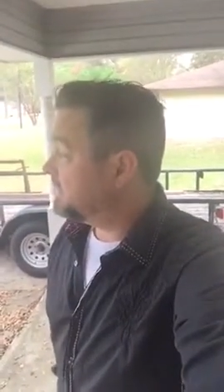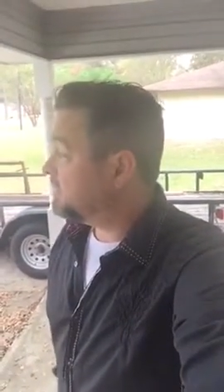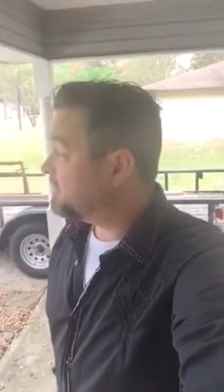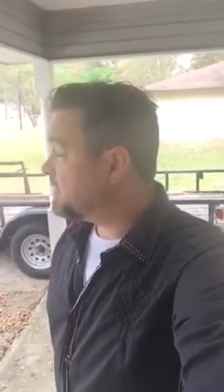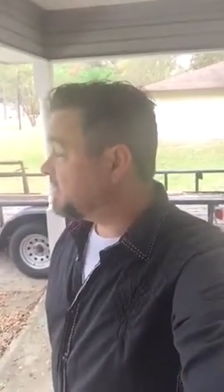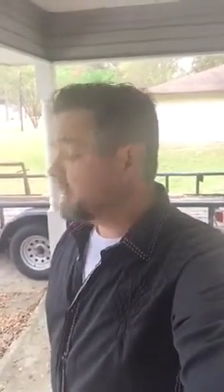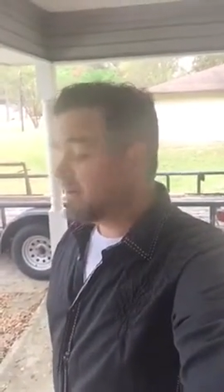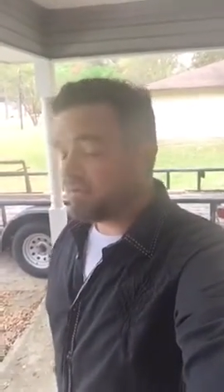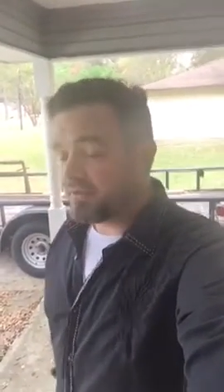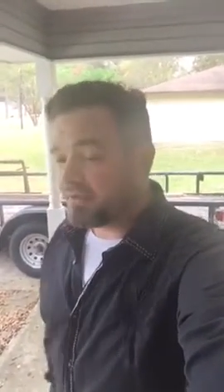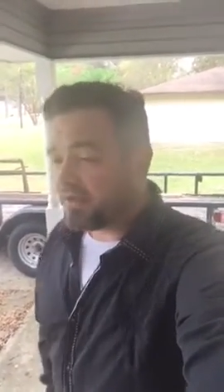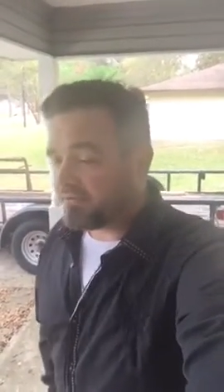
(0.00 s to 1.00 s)
the only way to
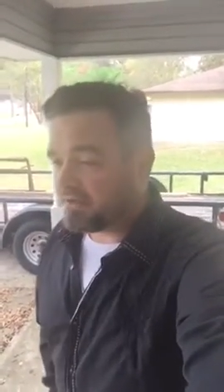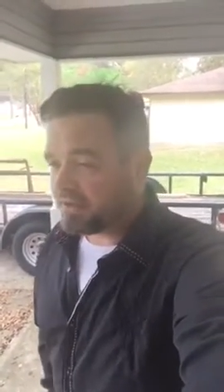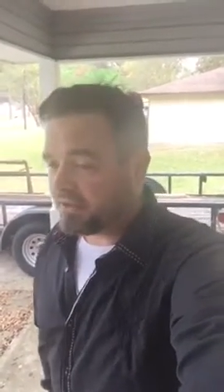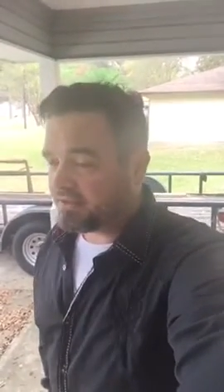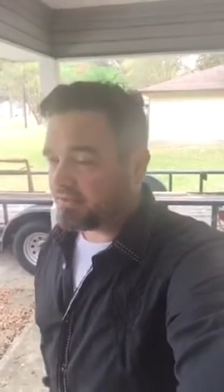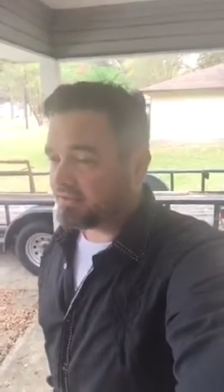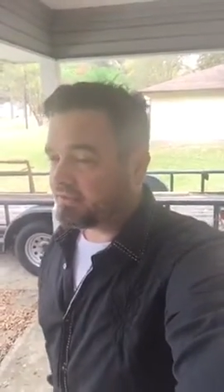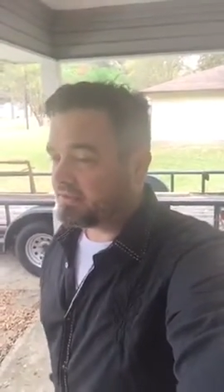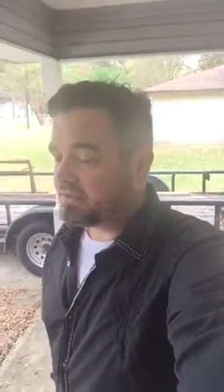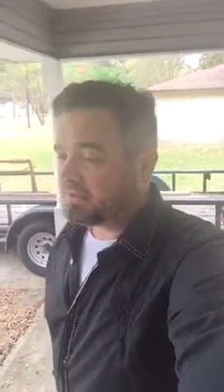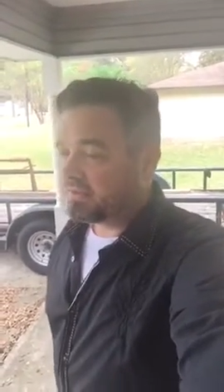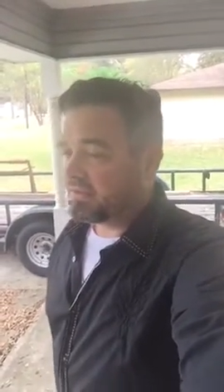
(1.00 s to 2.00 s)
resolve it is
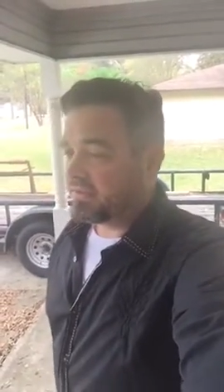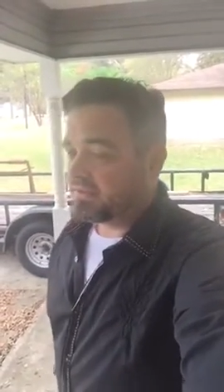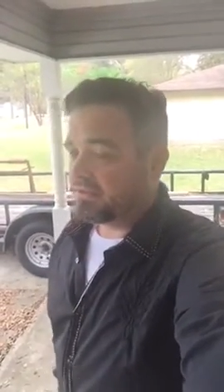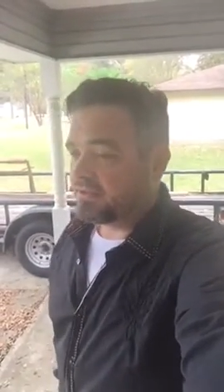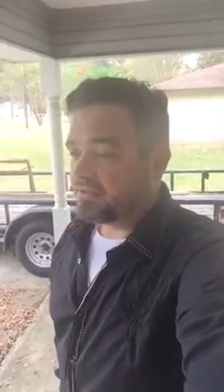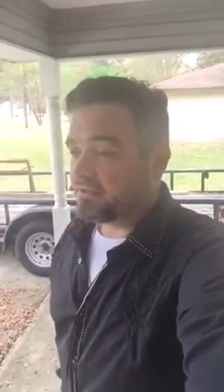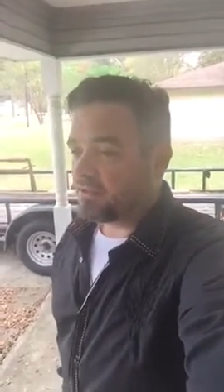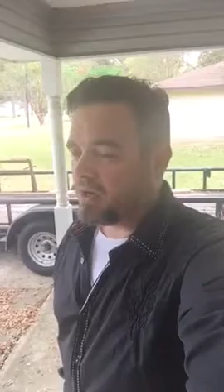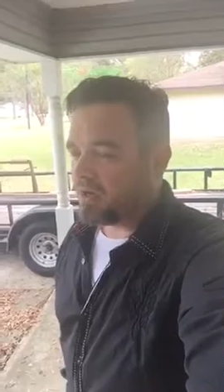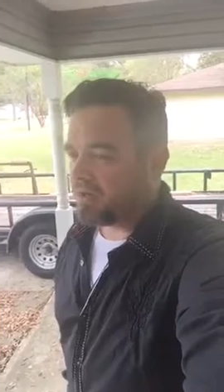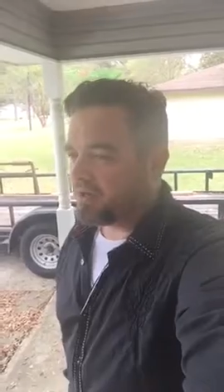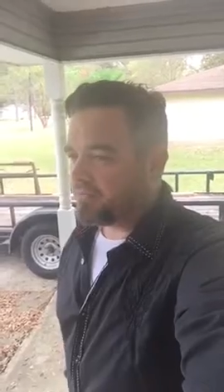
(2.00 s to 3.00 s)
to
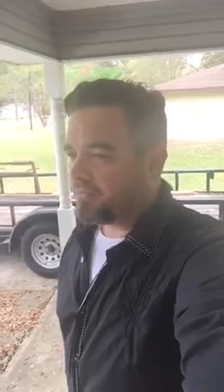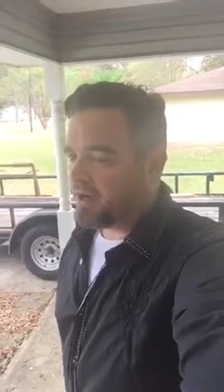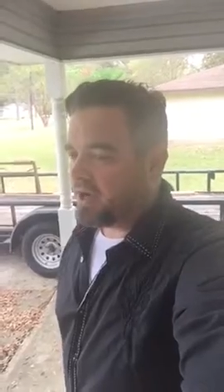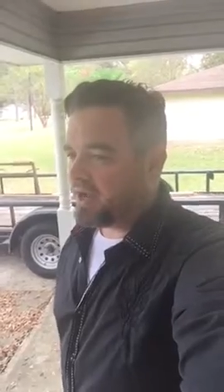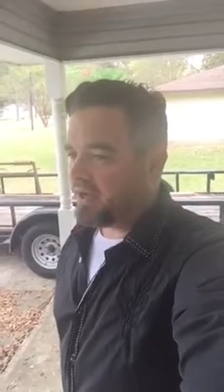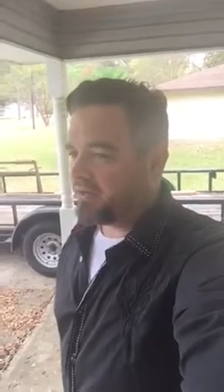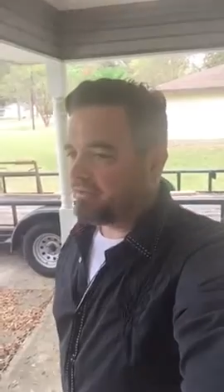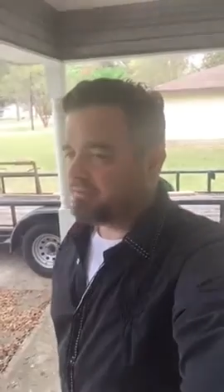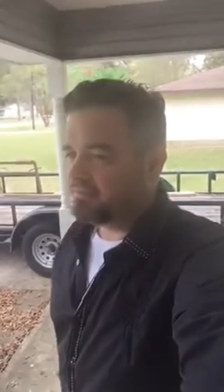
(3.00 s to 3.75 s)
swallow your pride.